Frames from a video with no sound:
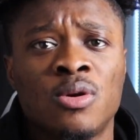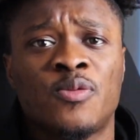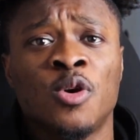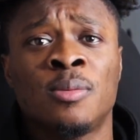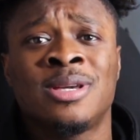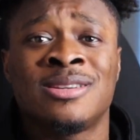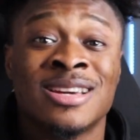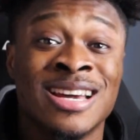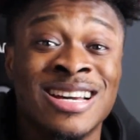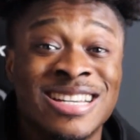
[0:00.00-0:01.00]
You feel me?
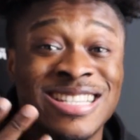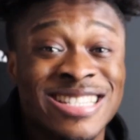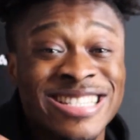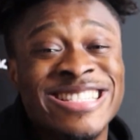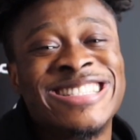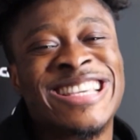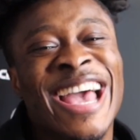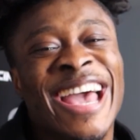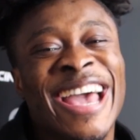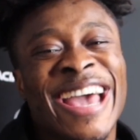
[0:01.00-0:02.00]
And
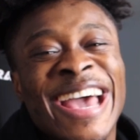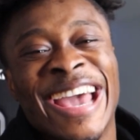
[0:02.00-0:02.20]
yeah.